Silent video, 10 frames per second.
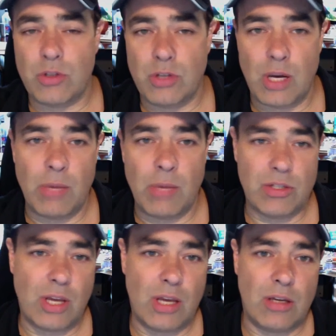So you got a
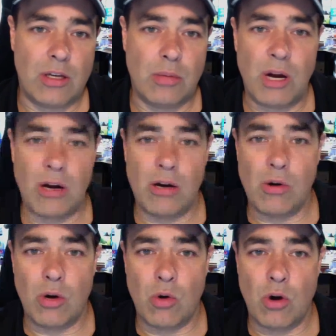Mustang, a
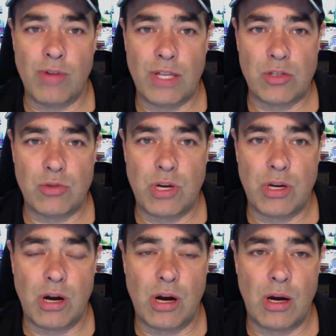Camaro, a Corvette street
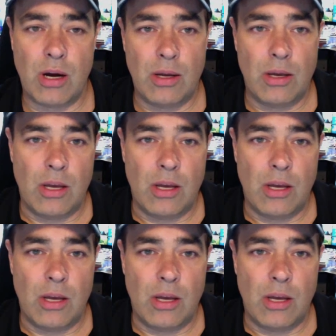car,